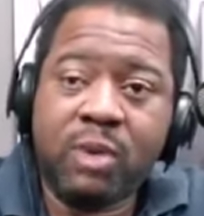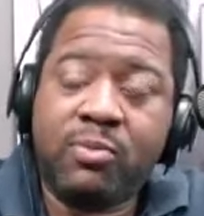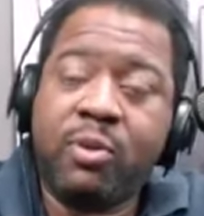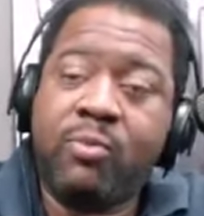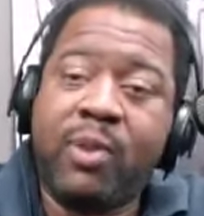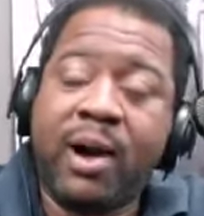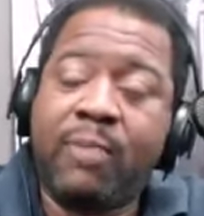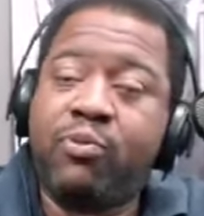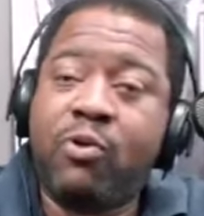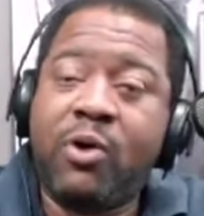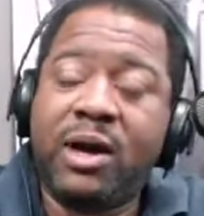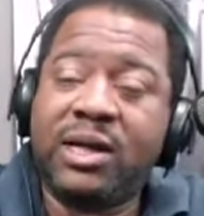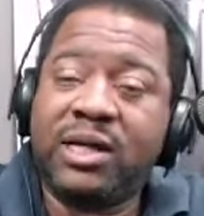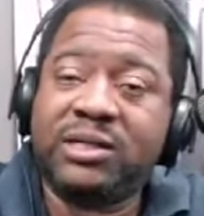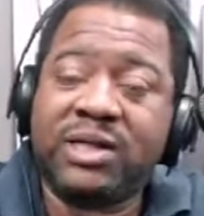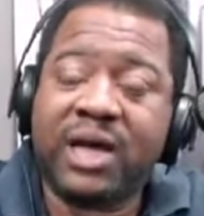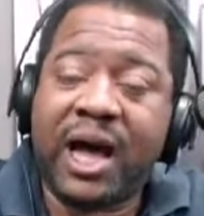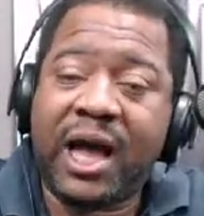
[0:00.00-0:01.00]
But my point
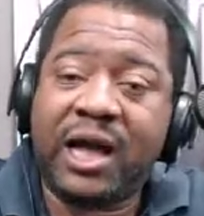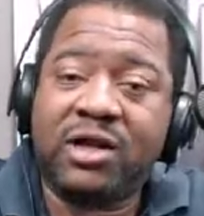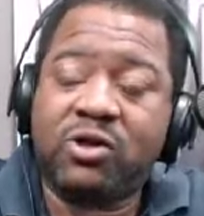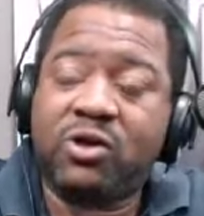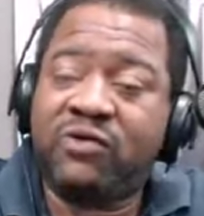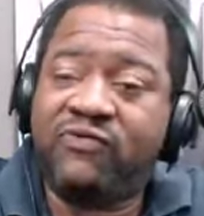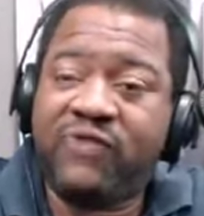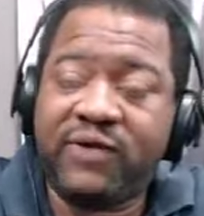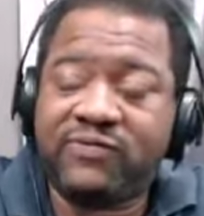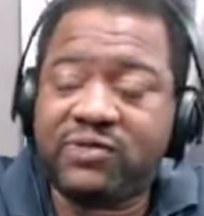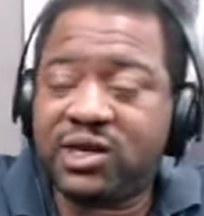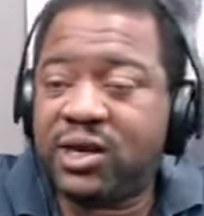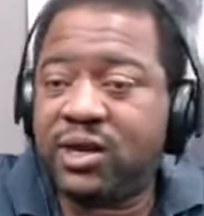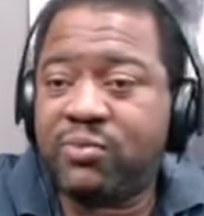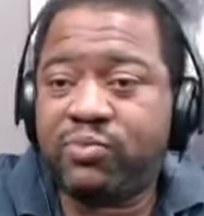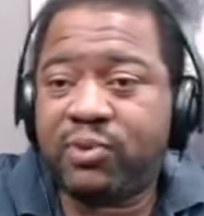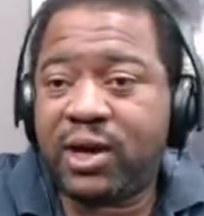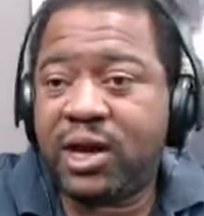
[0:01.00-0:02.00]
is, out of those
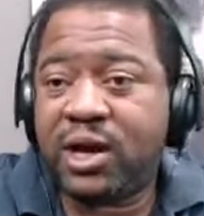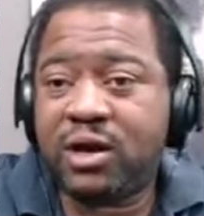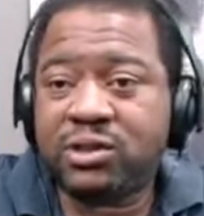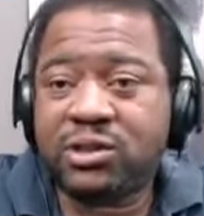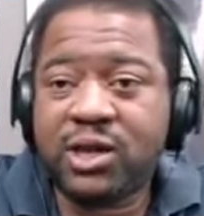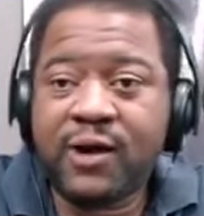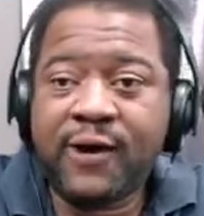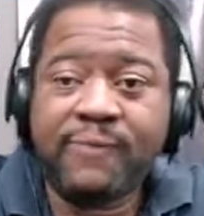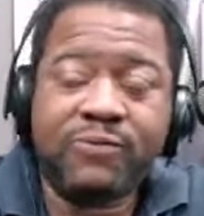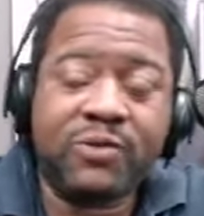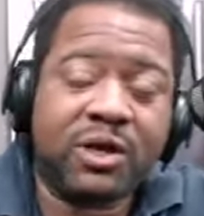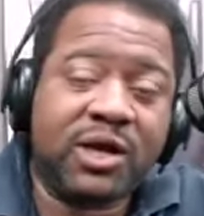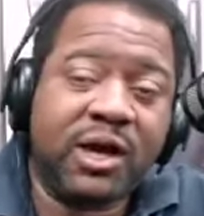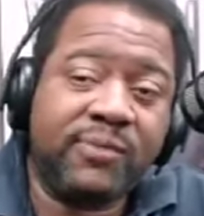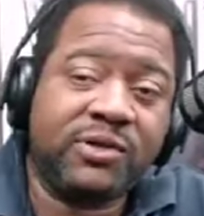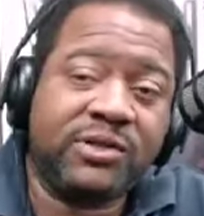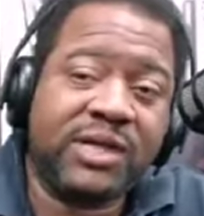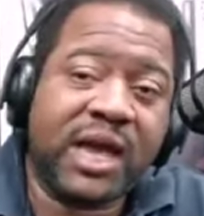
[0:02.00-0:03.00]
15 players, the
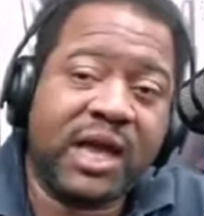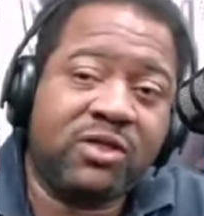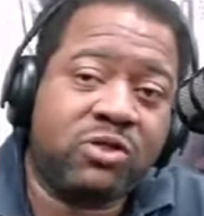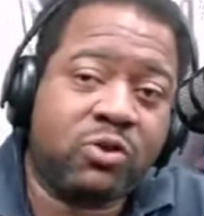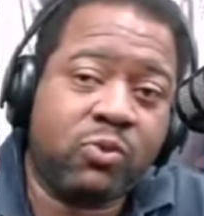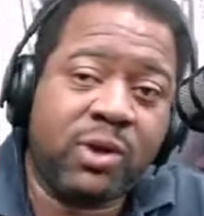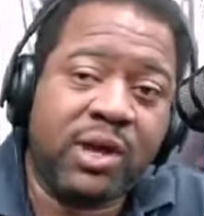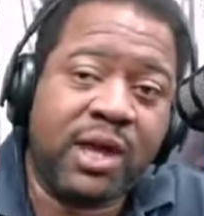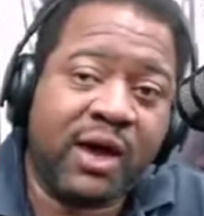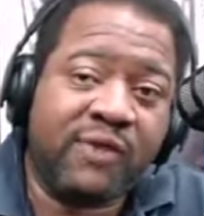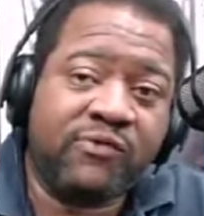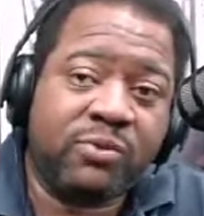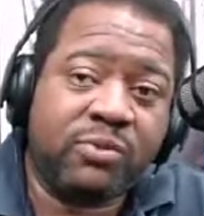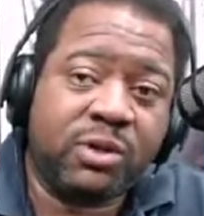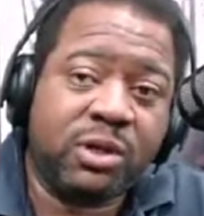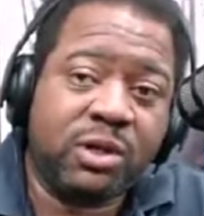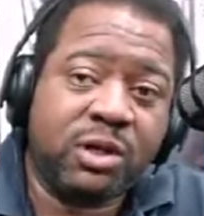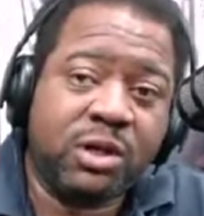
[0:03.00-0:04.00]
Clippers had three of them.
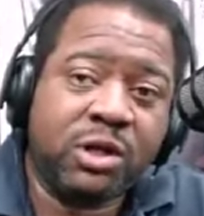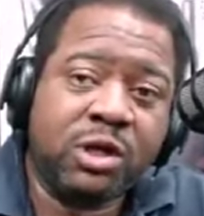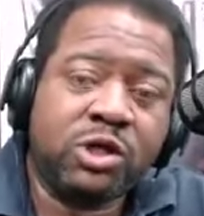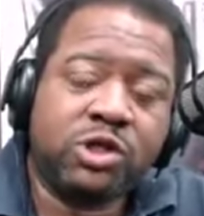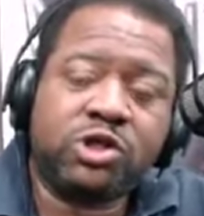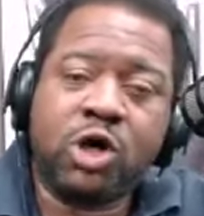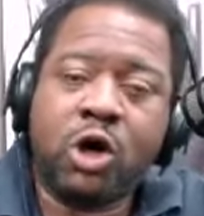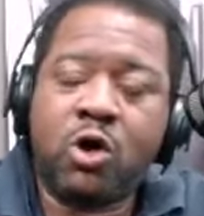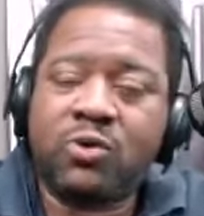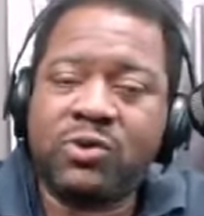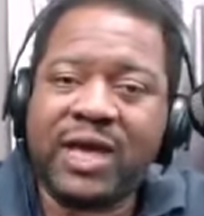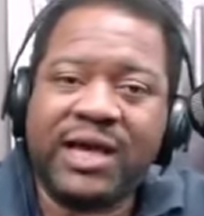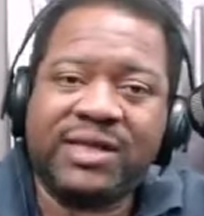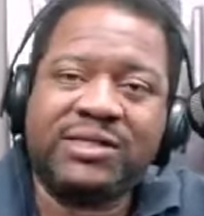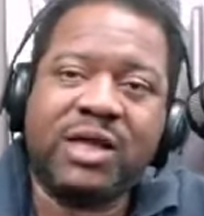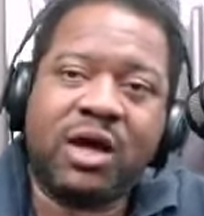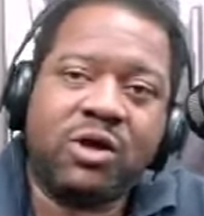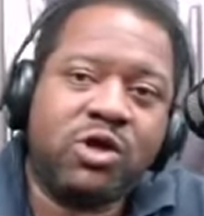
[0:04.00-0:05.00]
So
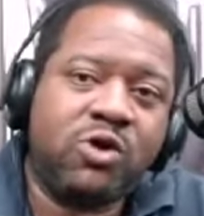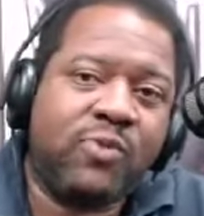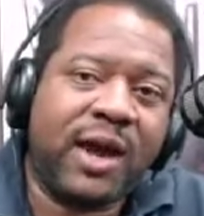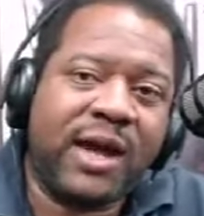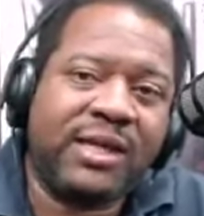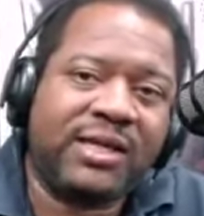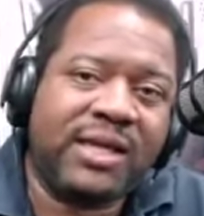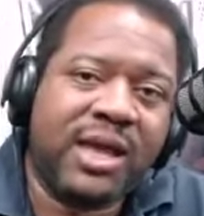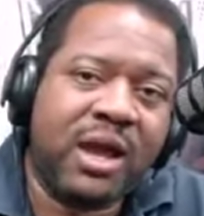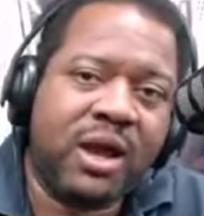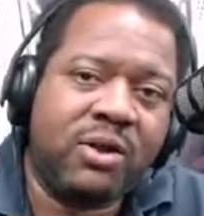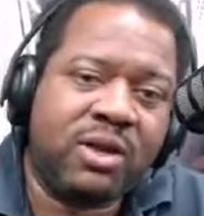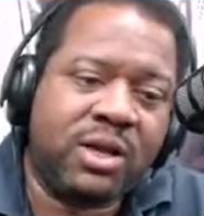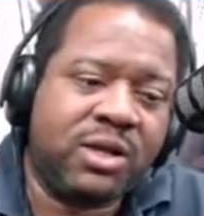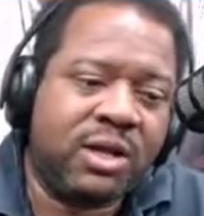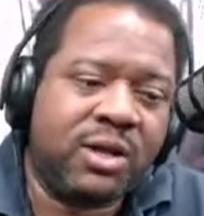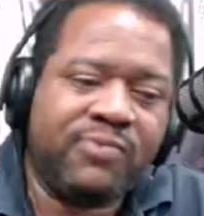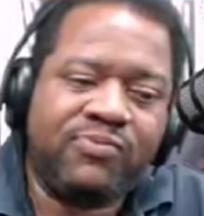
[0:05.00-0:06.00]
that's telling you right there
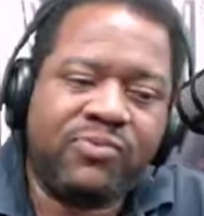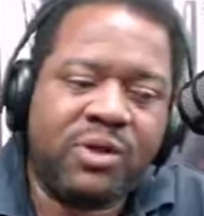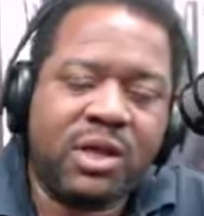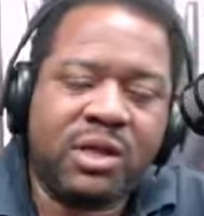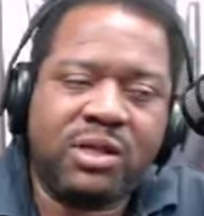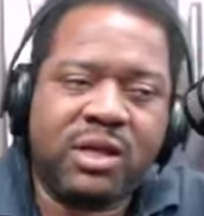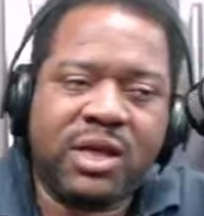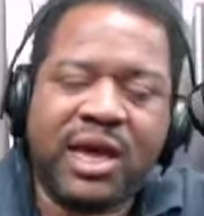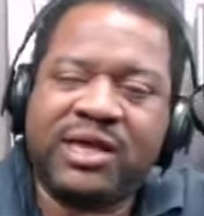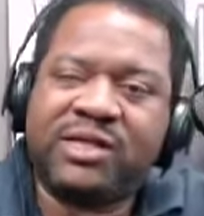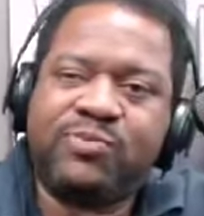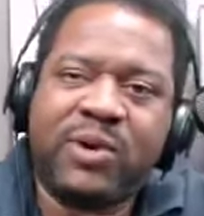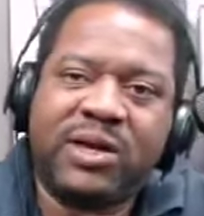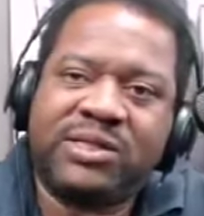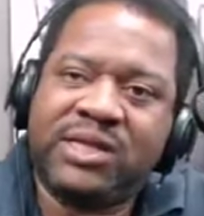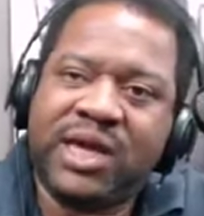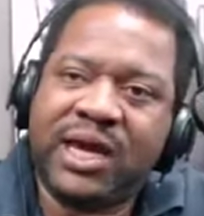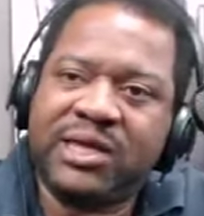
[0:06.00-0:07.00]
that the, the
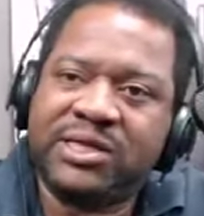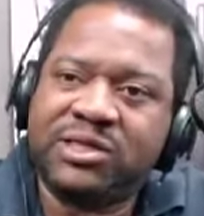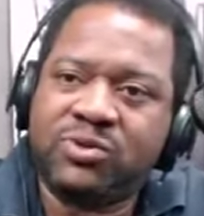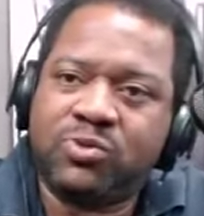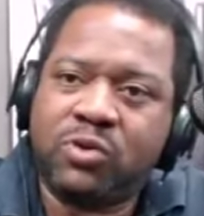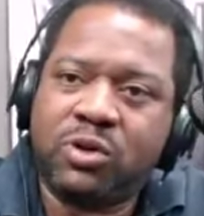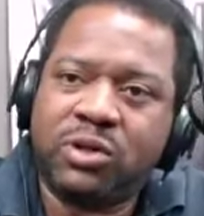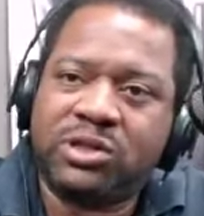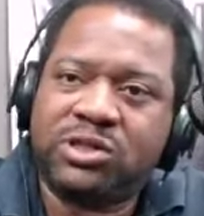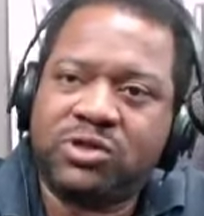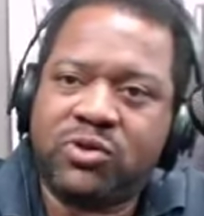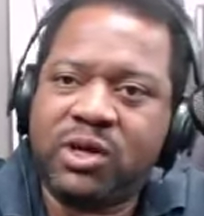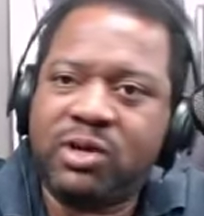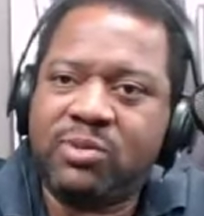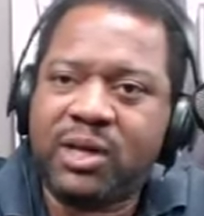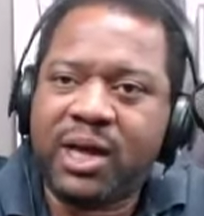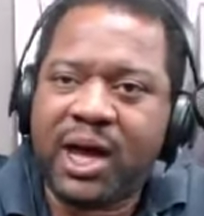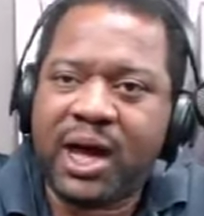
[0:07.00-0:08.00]
expectations were
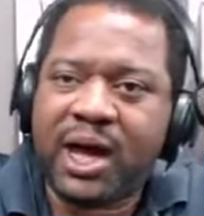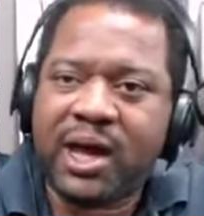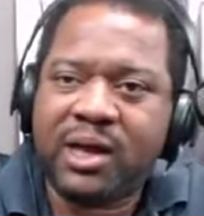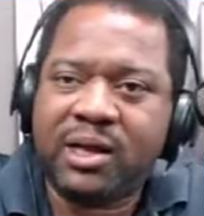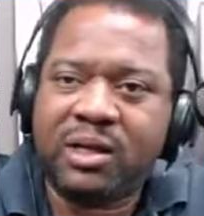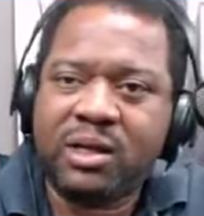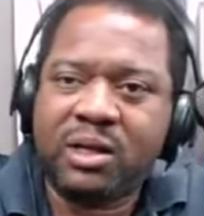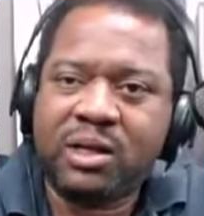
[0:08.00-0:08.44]
extremely high